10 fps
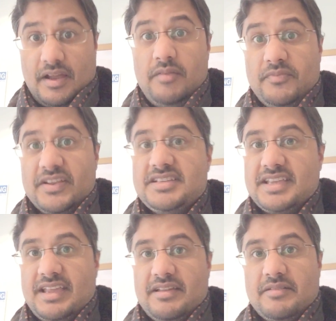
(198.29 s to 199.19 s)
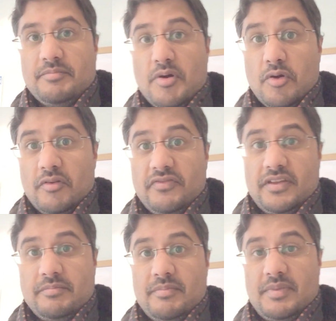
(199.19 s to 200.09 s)
hopefully seeing more of
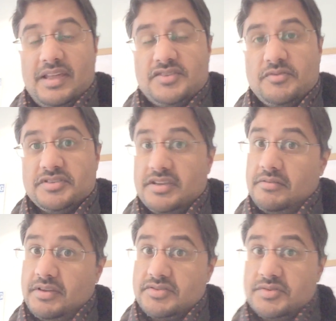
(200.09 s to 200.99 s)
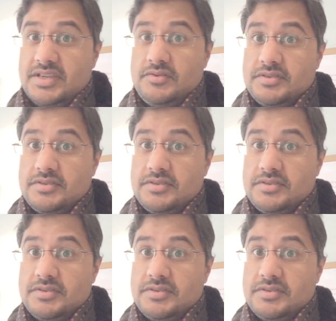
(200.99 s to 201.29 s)
them later on. So I shall see you